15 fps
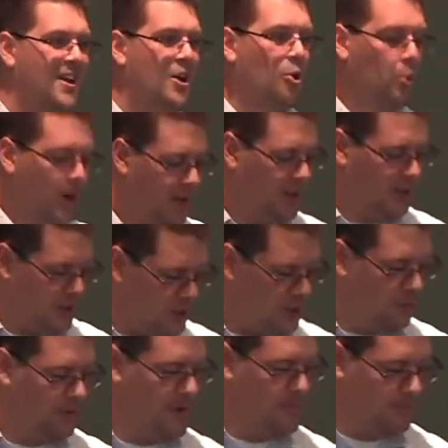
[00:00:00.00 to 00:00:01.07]
Will you
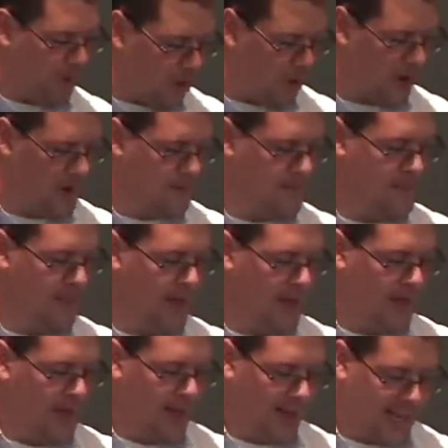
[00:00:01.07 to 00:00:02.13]
be born
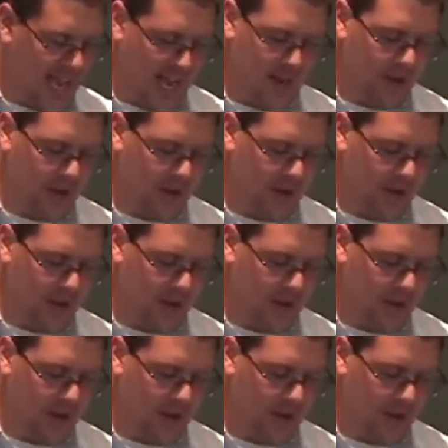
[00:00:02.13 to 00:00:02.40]
again?